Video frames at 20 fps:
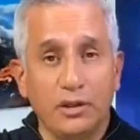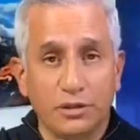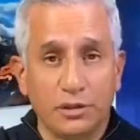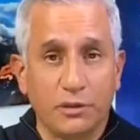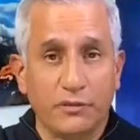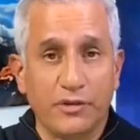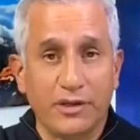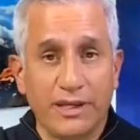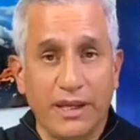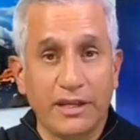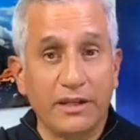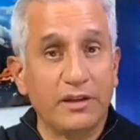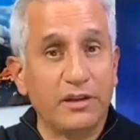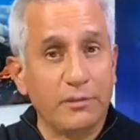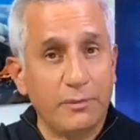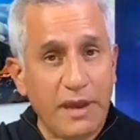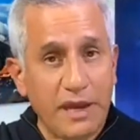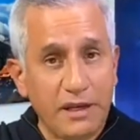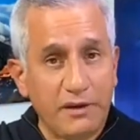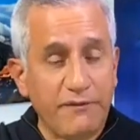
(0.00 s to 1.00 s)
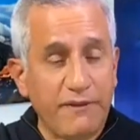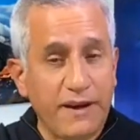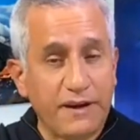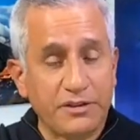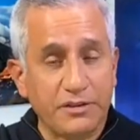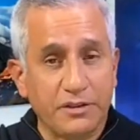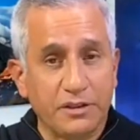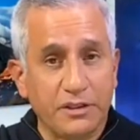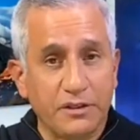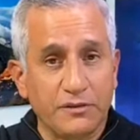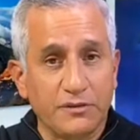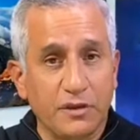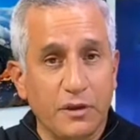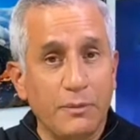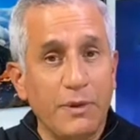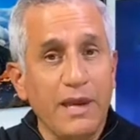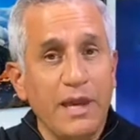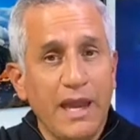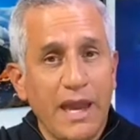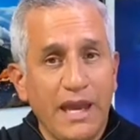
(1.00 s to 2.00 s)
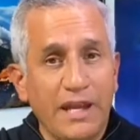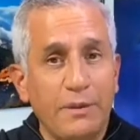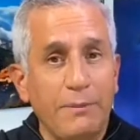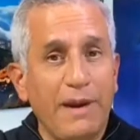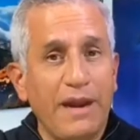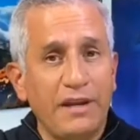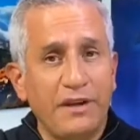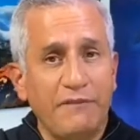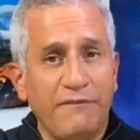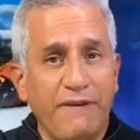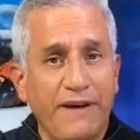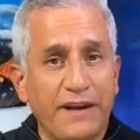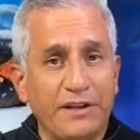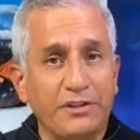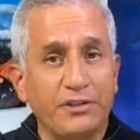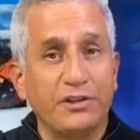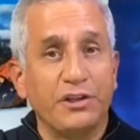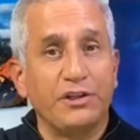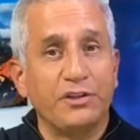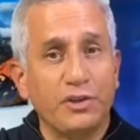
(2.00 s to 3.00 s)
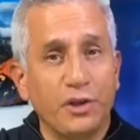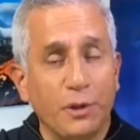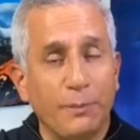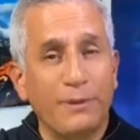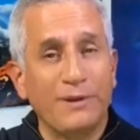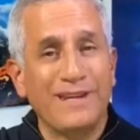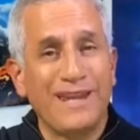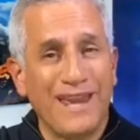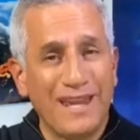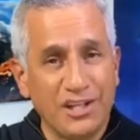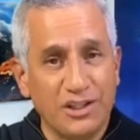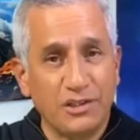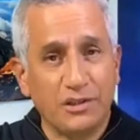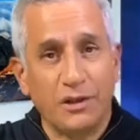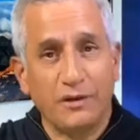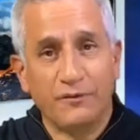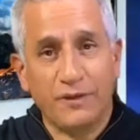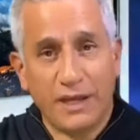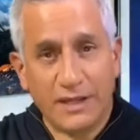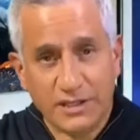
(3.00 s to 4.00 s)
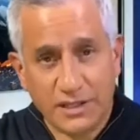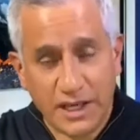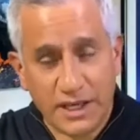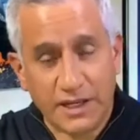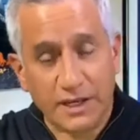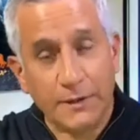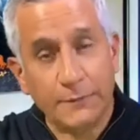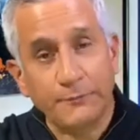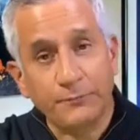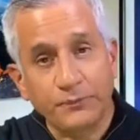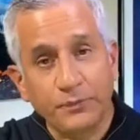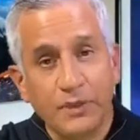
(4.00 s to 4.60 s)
looks over data the manufacturer gives them, and the manufacturer's interpretation of that data.